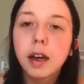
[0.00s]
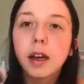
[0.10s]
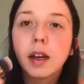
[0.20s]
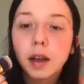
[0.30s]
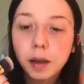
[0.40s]
to
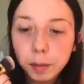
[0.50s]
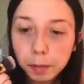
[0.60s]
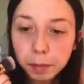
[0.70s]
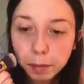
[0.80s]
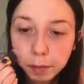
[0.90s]

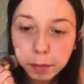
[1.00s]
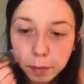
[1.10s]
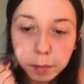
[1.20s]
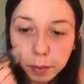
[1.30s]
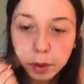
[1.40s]

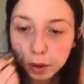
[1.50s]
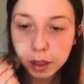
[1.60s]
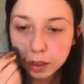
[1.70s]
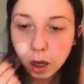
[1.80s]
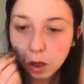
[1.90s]
put
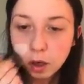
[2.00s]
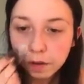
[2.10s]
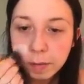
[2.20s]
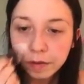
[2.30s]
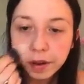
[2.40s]
this all
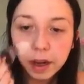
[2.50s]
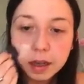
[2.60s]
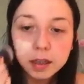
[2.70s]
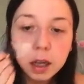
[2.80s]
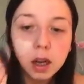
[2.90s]
over my
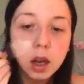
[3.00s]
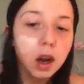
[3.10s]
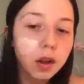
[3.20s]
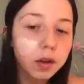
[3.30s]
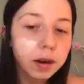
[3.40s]
face,
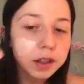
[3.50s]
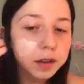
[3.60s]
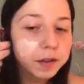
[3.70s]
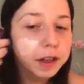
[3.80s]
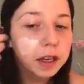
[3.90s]
although I
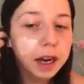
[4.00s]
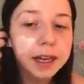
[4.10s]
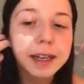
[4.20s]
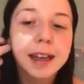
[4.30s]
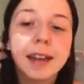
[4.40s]
do feel
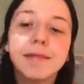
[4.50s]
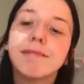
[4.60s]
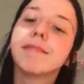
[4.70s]
like